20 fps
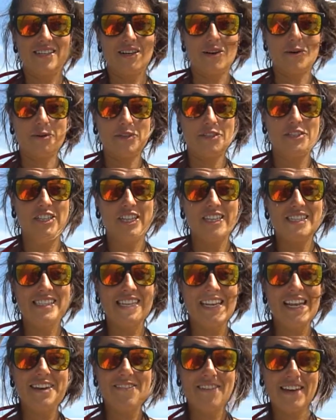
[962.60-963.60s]
So we're just
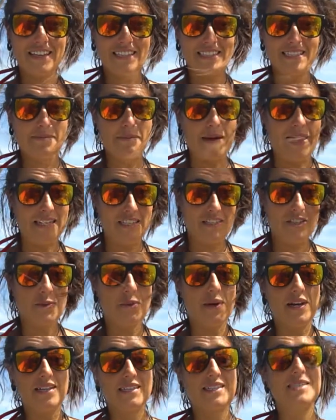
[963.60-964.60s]
leaving Spanish
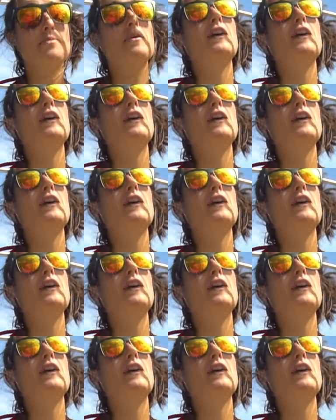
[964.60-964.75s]
Wells